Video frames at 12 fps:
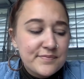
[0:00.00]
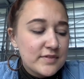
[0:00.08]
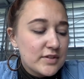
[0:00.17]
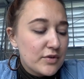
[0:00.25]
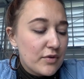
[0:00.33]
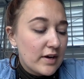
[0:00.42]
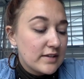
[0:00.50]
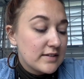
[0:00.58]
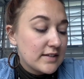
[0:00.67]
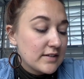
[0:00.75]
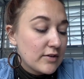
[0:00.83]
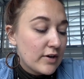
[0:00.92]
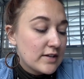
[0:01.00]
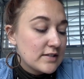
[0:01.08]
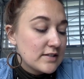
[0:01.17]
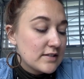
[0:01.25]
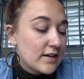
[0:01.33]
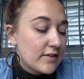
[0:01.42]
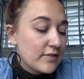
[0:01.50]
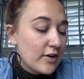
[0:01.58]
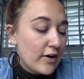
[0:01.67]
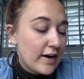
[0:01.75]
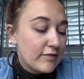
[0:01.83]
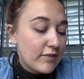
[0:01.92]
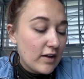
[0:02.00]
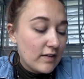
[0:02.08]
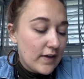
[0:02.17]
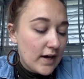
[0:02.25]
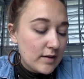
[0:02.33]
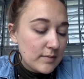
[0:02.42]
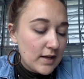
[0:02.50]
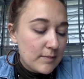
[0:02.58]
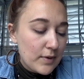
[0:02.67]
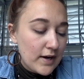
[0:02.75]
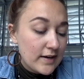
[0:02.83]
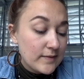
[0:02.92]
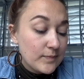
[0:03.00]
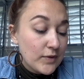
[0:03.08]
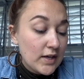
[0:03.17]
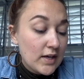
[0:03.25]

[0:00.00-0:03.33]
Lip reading: It's a crazy, crazy stuff. All right, fall of the Ottoman Empire.